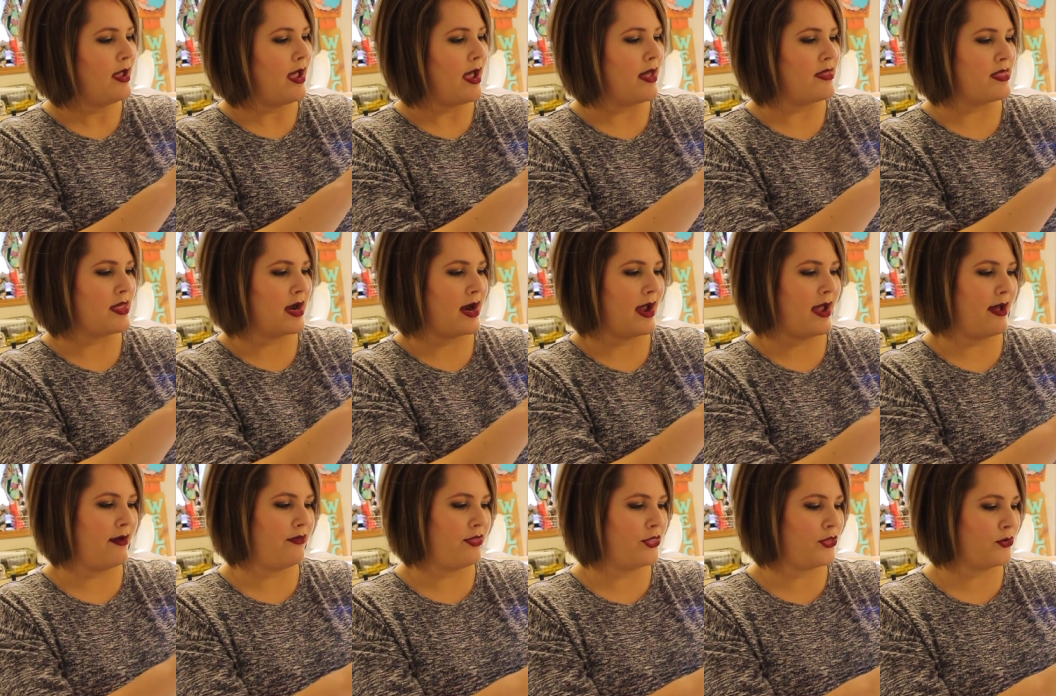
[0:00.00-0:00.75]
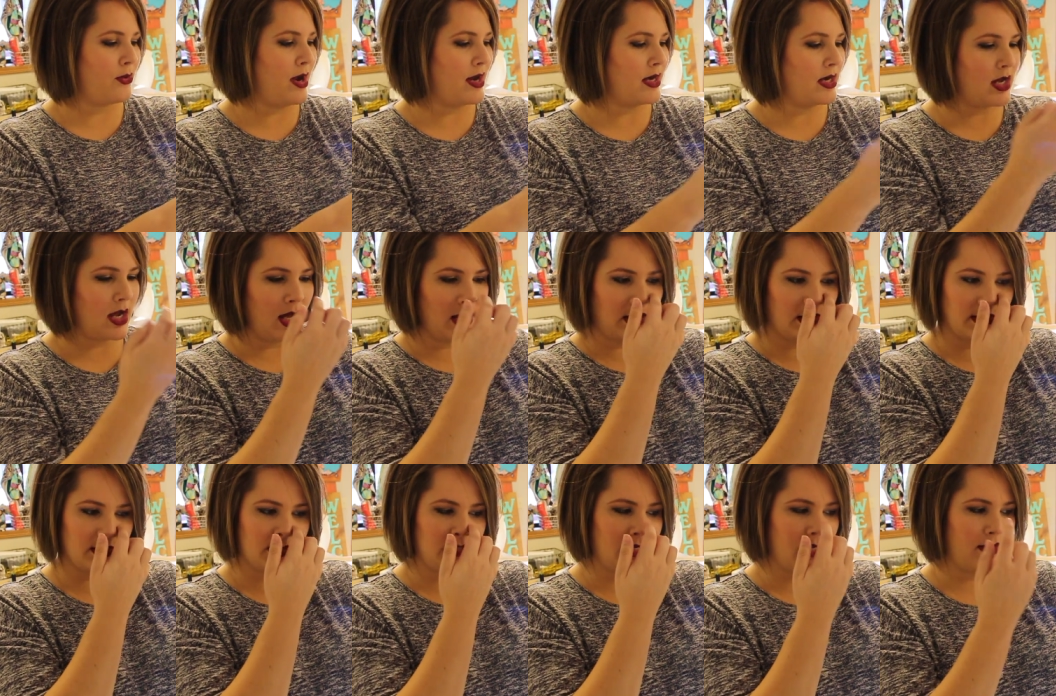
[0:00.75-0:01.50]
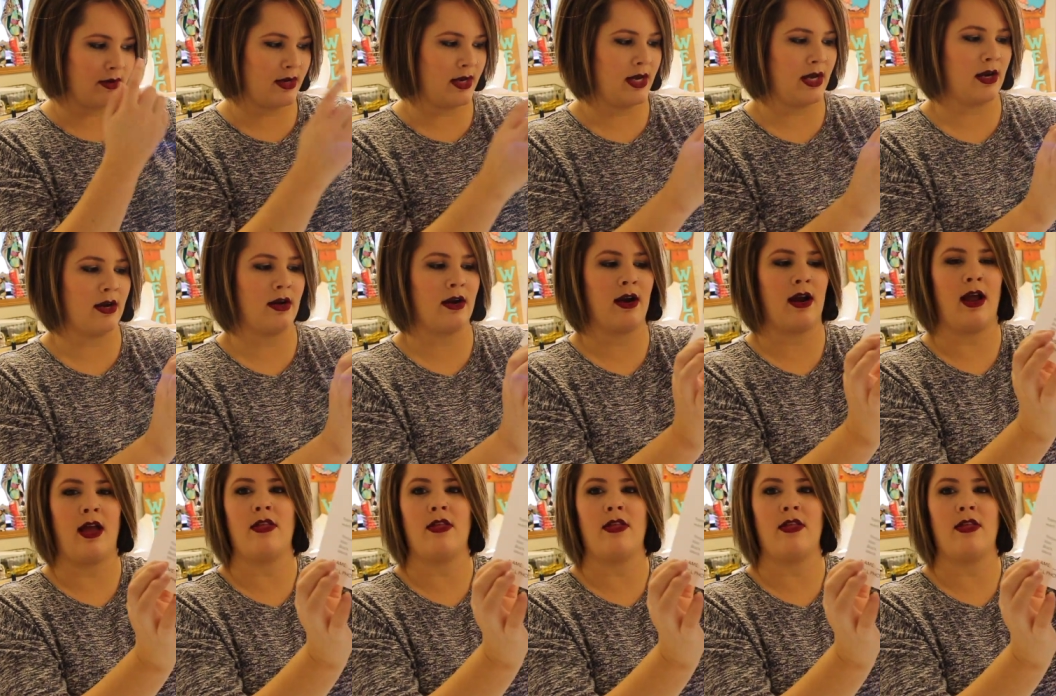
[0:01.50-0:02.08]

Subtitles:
And then I have thread colors down here,